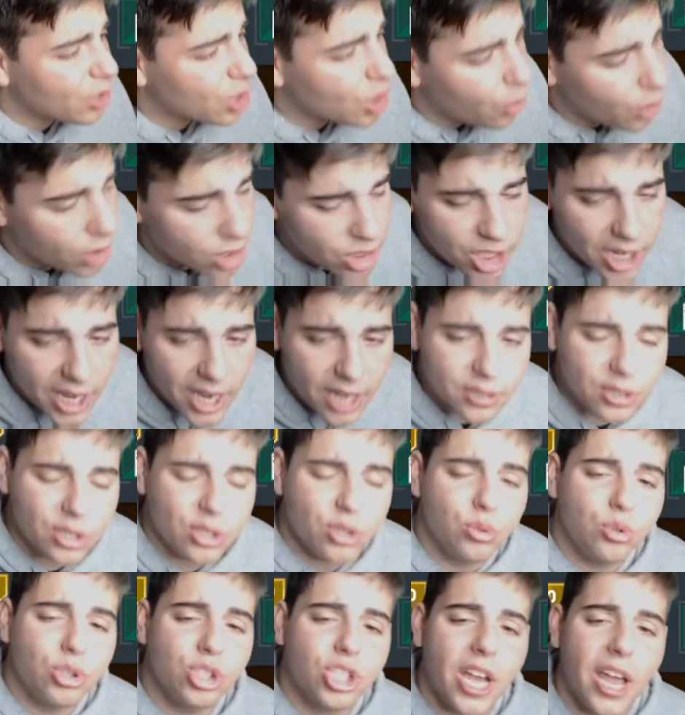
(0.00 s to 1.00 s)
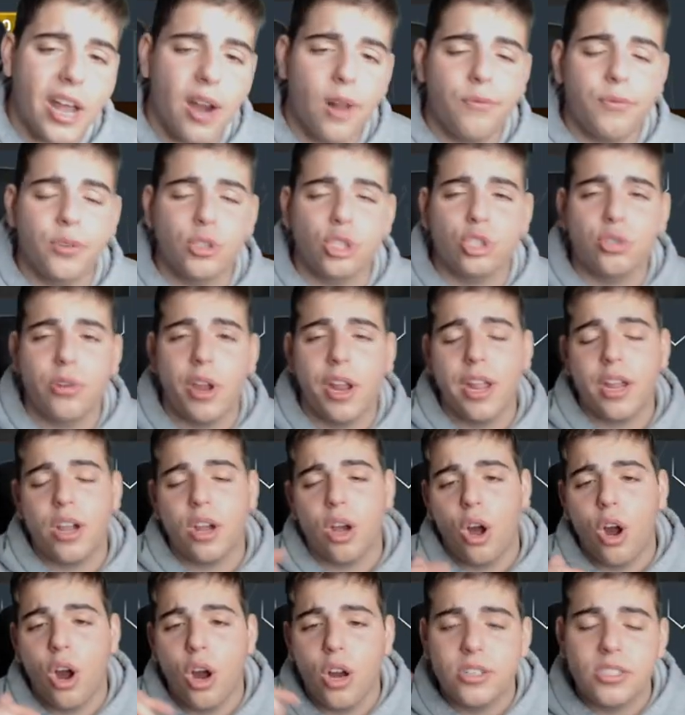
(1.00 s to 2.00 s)
good one. Check out the new channel for trading
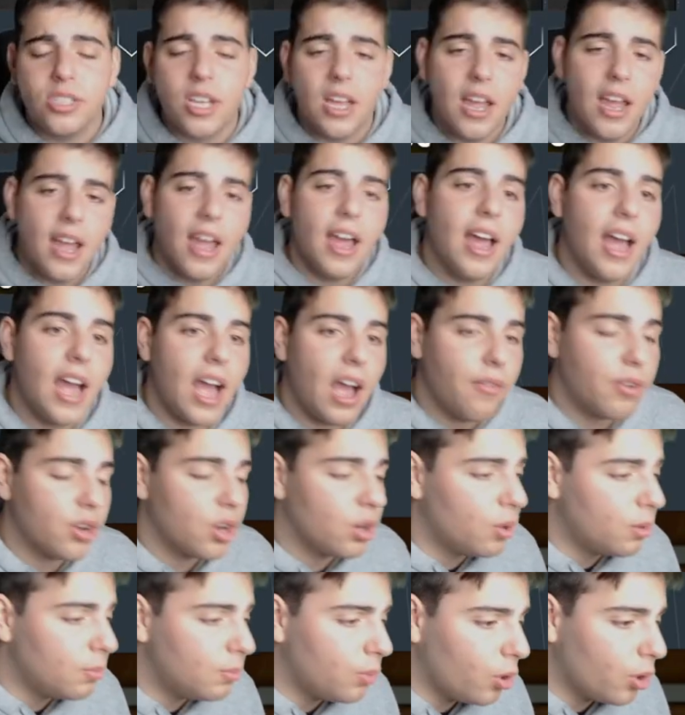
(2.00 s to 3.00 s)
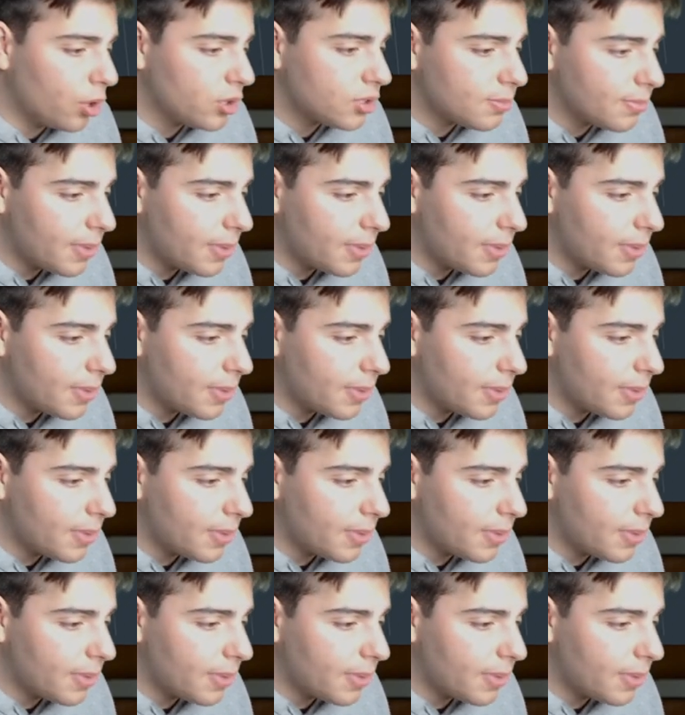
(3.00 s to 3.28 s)
cards. Have a good one, boys.